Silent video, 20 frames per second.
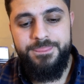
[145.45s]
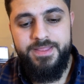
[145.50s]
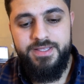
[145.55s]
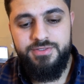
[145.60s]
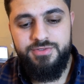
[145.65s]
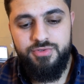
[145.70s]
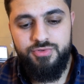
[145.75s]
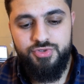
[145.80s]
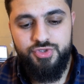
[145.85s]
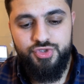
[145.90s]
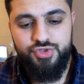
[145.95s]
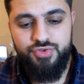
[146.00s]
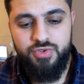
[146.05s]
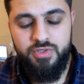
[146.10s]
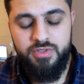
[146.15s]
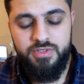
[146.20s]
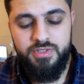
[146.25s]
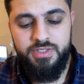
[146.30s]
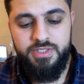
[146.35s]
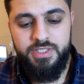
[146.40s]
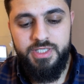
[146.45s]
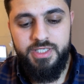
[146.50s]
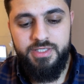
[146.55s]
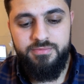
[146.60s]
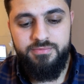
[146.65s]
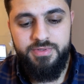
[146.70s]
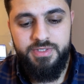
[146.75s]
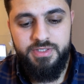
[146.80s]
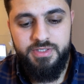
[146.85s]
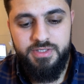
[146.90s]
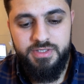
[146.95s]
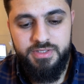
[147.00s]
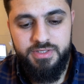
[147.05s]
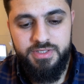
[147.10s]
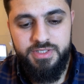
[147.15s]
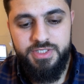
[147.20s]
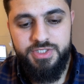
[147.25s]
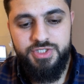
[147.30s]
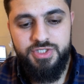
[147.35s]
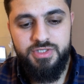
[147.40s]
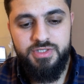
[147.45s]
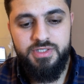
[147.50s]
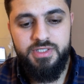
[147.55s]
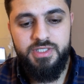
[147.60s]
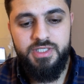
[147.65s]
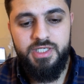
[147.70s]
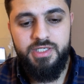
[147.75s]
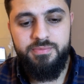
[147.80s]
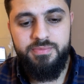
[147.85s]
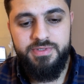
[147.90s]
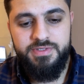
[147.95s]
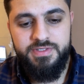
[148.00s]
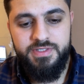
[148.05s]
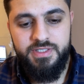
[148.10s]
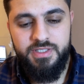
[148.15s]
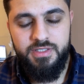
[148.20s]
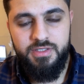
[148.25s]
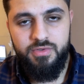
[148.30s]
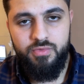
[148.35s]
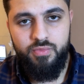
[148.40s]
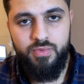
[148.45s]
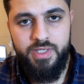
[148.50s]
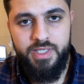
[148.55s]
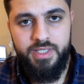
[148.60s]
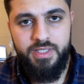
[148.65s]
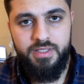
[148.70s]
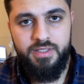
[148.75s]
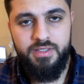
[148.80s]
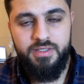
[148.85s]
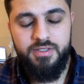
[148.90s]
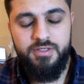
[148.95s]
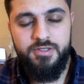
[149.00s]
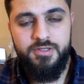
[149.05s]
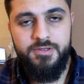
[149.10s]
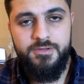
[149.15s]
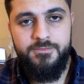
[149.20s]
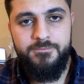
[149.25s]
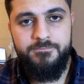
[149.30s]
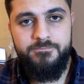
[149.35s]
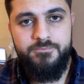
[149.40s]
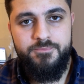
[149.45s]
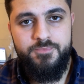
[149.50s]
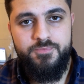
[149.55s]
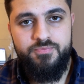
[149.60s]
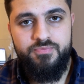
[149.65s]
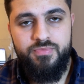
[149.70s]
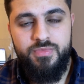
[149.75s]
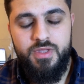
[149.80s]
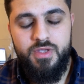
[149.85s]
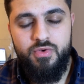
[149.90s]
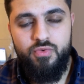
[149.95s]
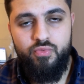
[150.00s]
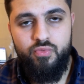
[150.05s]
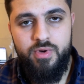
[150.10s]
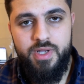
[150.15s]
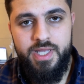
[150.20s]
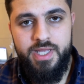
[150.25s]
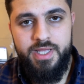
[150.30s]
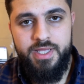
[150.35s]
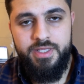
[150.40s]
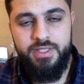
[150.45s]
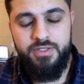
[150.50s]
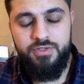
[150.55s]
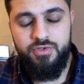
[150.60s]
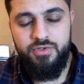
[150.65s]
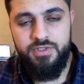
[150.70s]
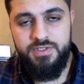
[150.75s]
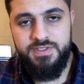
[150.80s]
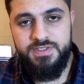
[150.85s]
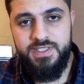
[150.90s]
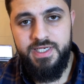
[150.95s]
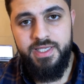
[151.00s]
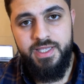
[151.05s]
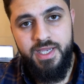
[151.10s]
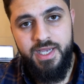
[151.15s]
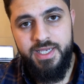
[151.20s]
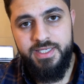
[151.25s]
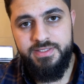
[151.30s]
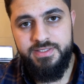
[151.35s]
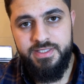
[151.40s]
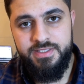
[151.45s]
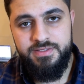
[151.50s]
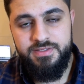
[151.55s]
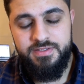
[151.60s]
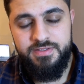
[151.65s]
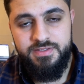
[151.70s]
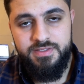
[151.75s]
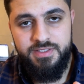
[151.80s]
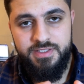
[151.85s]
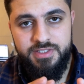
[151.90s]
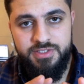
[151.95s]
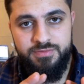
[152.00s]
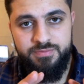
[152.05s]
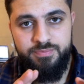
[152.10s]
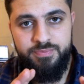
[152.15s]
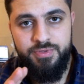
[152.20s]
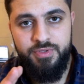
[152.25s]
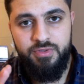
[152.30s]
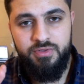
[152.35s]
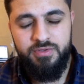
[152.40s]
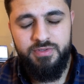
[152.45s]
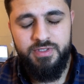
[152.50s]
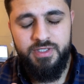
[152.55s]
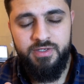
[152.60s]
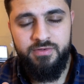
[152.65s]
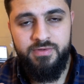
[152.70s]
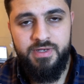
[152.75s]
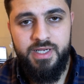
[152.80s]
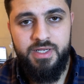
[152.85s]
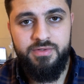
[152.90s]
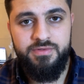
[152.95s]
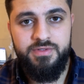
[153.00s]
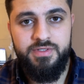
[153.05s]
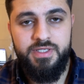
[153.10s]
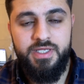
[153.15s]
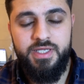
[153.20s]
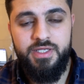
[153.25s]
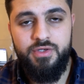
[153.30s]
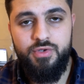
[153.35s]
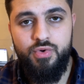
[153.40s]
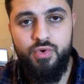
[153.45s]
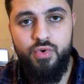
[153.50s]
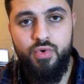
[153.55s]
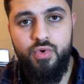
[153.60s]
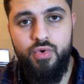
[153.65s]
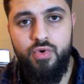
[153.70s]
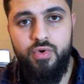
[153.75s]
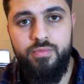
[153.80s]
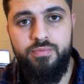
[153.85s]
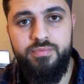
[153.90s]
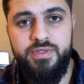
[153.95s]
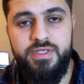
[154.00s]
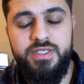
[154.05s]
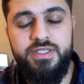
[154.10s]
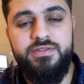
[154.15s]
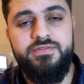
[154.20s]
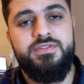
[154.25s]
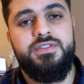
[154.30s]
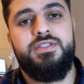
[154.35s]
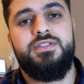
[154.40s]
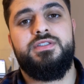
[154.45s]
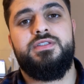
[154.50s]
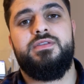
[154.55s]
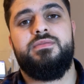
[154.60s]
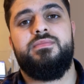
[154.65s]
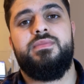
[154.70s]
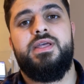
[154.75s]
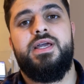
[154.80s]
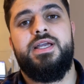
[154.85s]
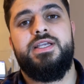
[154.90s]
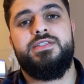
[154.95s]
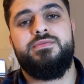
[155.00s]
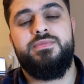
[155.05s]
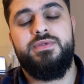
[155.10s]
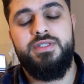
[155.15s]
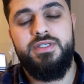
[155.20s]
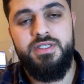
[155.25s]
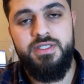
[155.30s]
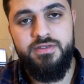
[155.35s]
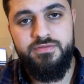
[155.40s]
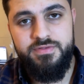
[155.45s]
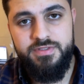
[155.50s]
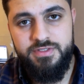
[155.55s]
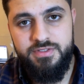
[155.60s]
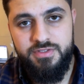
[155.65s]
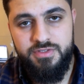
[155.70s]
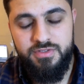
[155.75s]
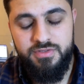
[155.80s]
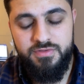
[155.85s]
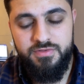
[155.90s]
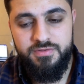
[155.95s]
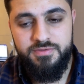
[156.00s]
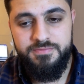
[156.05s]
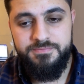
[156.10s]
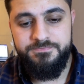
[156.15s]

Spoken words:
so strongly and been conditioned in a particular way where your entire identity is built around a core belief system that has been given to you,